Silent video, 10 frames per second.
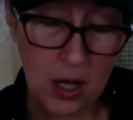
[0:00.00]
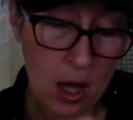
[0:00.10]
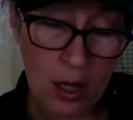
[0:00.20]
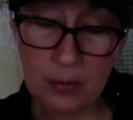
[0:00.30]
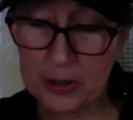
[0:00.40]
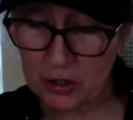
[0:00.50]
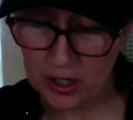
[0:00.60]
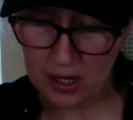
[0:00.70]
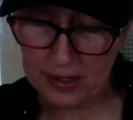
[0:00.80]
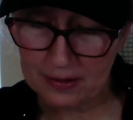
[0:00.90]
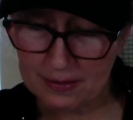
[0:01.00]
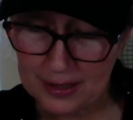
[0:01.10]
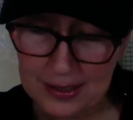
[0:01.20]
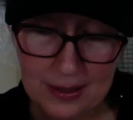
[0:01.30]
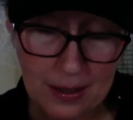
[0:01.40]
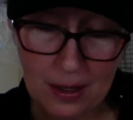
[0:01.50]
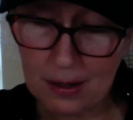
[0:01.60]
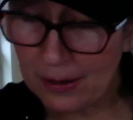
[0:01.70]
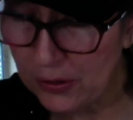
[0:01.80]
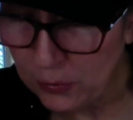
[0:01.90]
all Bashan,
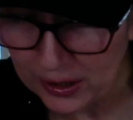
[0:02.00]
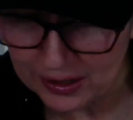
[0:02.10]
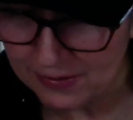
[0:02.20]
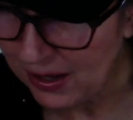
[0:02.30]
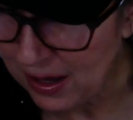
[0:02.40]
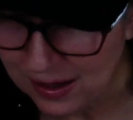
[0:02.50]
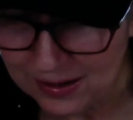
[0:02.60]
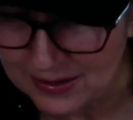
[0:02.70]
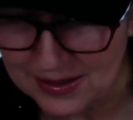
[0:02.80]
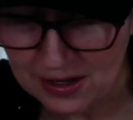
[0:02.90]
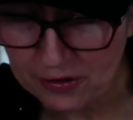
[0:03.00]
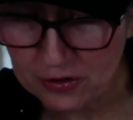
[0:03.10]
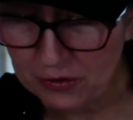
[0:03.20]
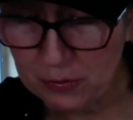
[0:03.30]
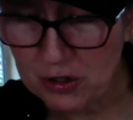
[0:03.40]
all the reign of Og, sovereign of